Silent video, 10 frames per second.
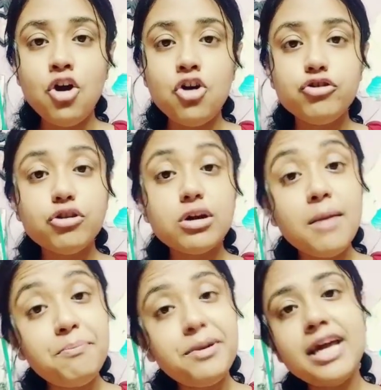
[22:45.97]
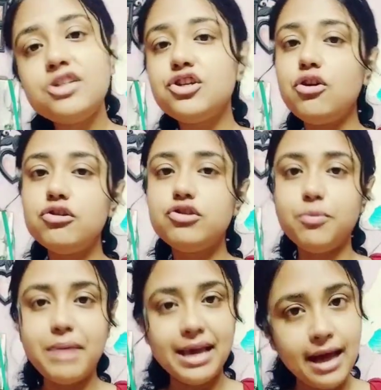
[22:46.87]
So comprehension also
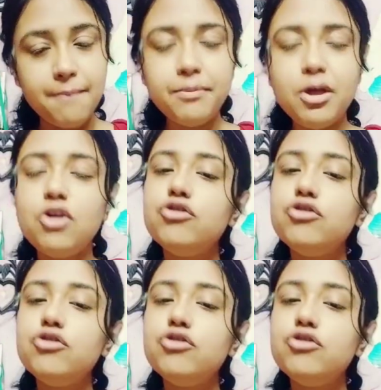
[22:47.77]
may come.